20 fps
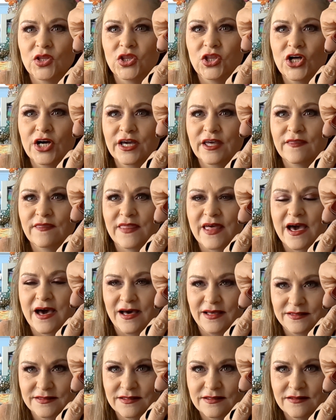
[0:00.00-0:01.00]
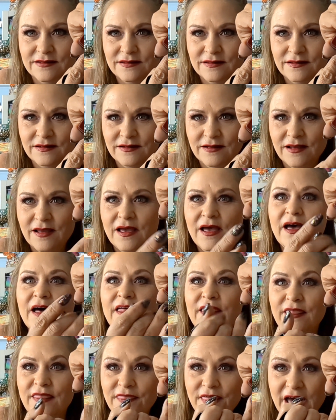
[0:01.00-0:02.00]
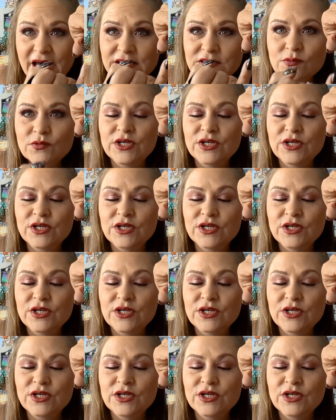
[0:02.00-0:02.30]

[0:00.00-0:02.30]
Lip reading: Look at that. That's